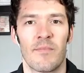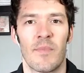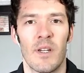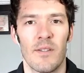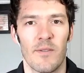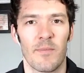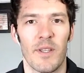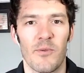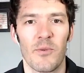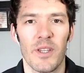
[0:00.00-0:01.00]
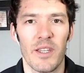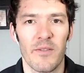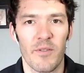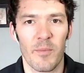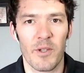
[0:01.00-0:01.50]
Awesome. That's really good
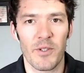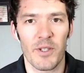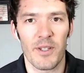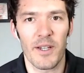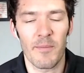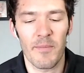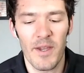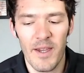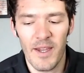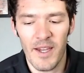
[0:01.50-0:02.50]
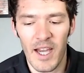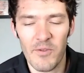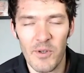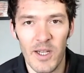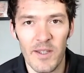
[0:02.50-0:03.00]
information. I've
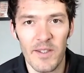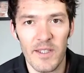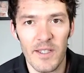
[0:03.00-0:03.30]
tried the